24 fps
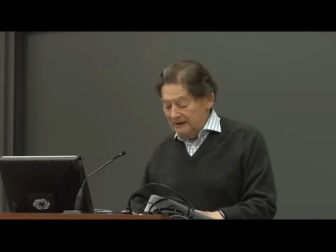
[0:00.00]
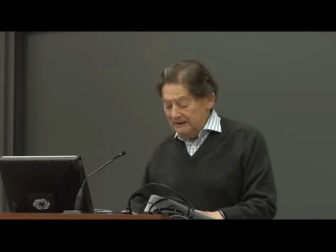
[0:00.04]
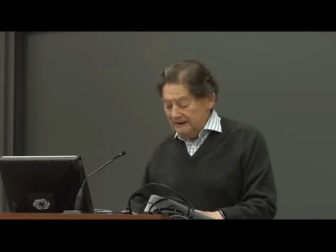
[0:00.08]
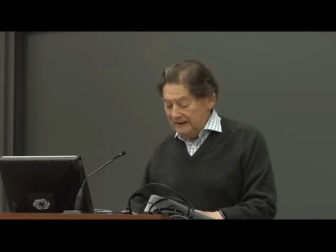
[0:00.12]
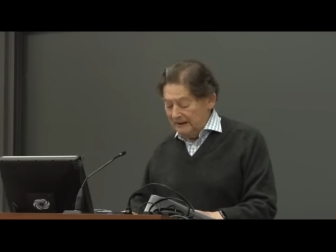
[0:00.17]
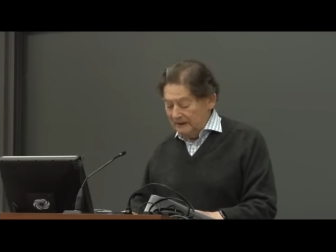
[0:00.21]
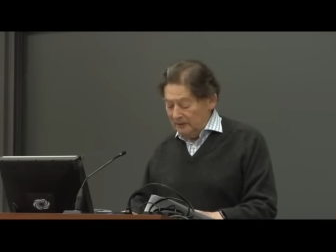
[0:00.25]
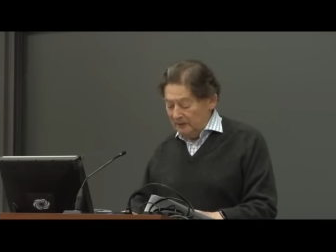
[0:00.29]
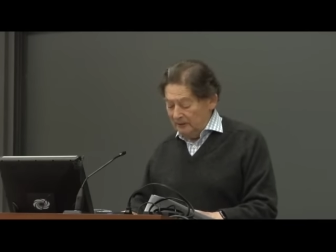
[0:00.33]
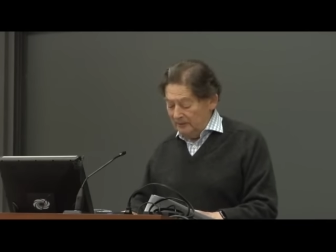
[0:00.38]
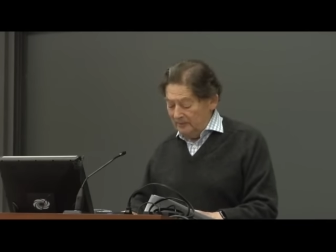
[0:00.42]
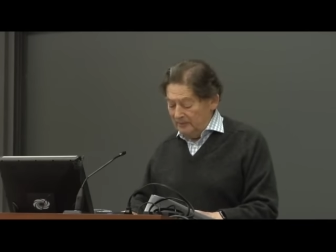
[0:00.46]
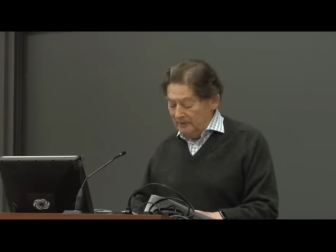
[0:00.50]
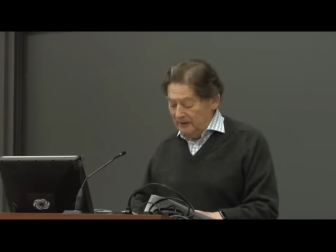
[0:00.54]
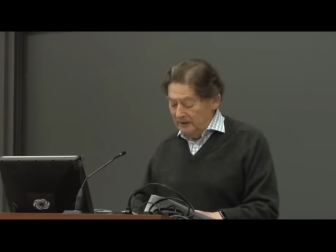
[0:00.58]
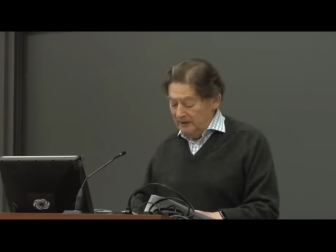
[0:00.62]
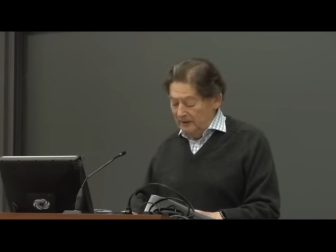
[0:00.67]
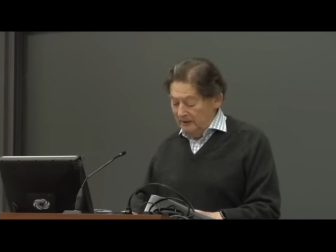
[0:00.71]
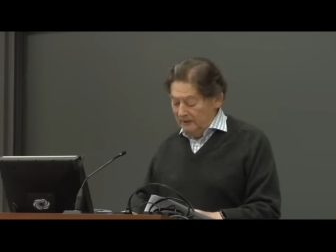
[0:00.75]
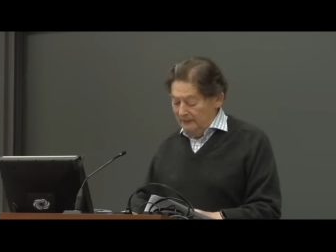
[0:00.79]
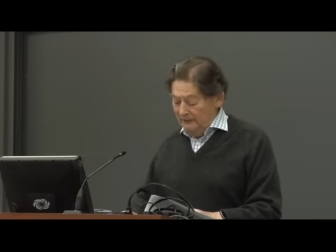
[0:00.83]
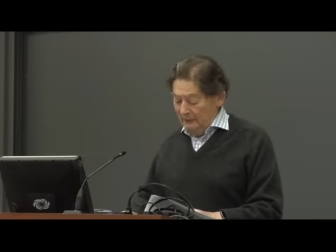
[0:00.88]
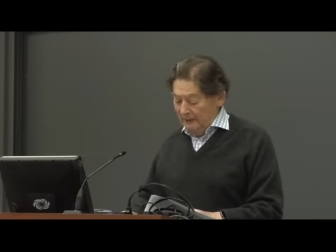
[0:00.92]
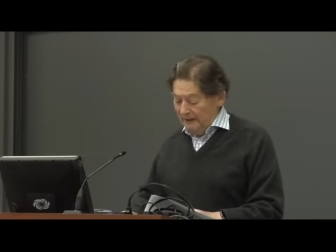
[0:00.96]
cannot be
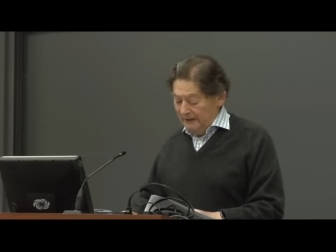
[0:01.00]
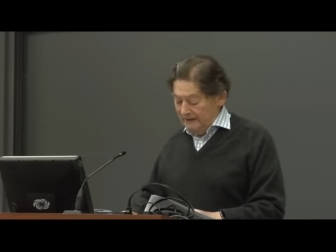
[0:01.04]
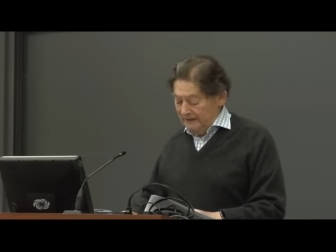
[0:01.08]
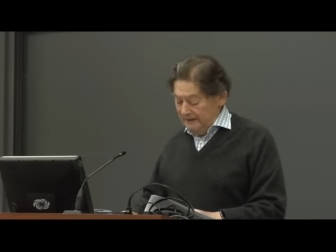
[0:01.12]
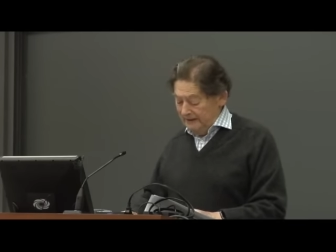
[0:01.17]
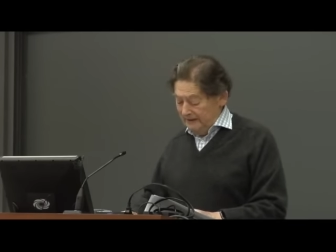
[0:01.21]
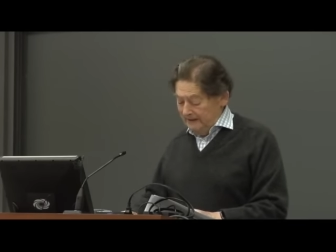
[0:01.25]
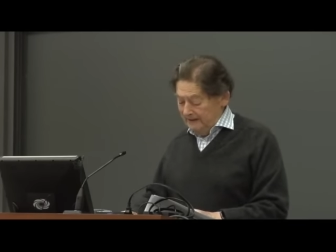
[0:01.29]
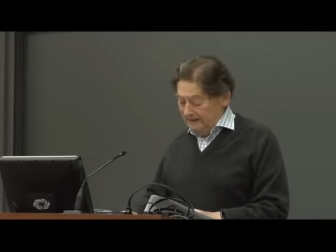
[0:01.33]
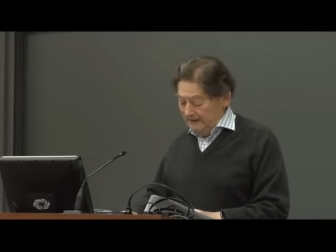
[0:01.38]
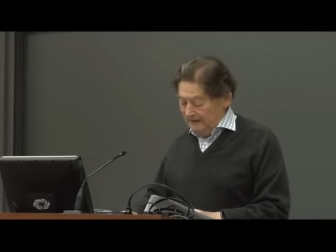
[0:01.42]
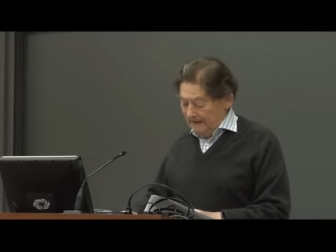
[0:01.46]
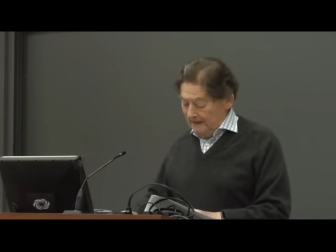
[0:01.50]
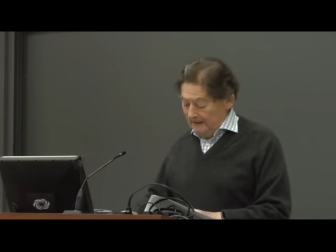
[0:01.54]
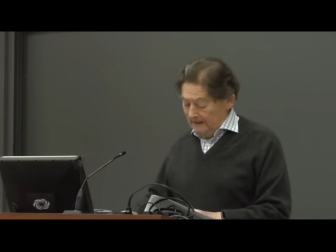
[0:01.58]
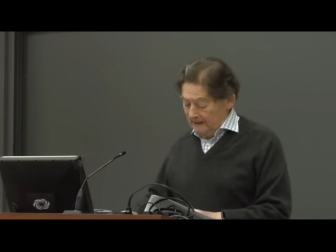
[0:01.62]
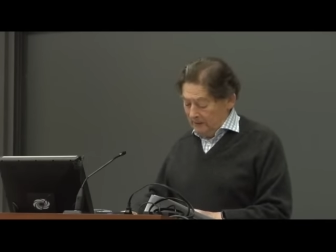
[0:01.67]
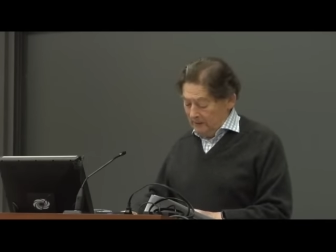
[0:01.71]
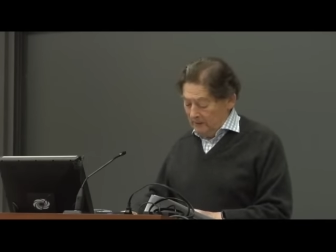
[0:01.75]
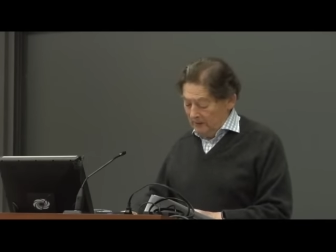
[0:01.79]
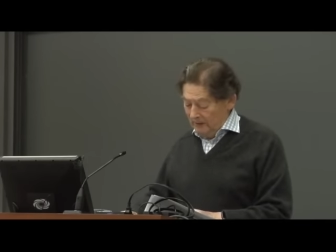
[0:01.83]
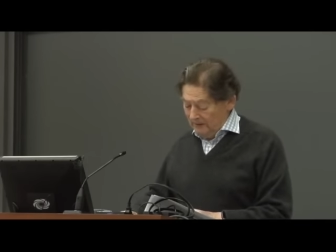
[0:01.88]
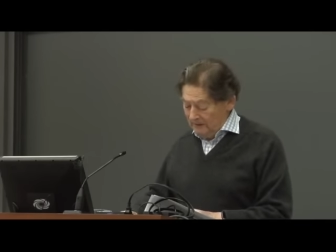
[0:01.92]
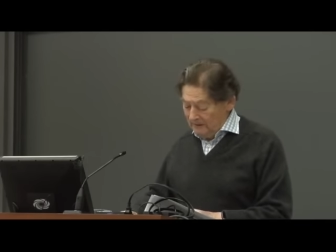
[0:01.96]
avoided.
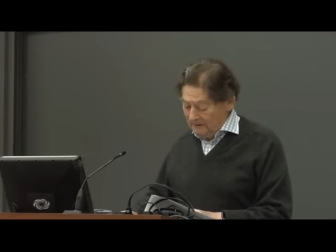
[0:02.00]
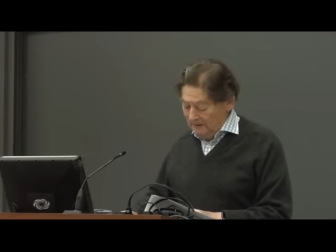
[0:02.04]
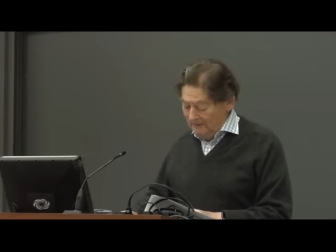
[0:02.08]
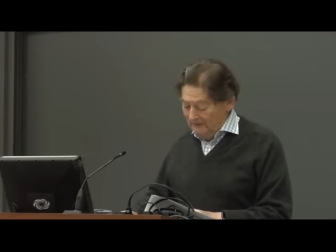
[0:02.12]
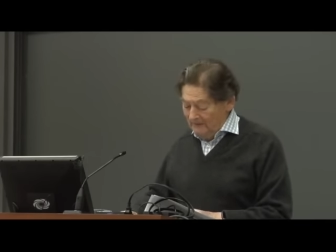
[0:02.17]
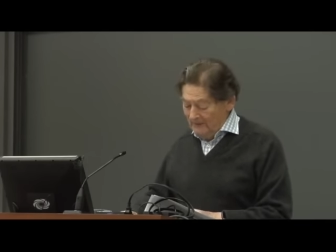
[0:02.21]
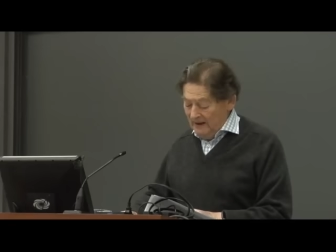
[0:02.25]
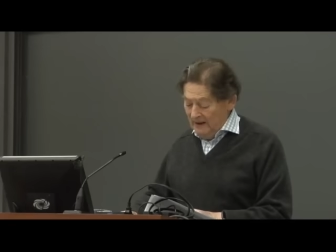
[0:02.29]
Unquote.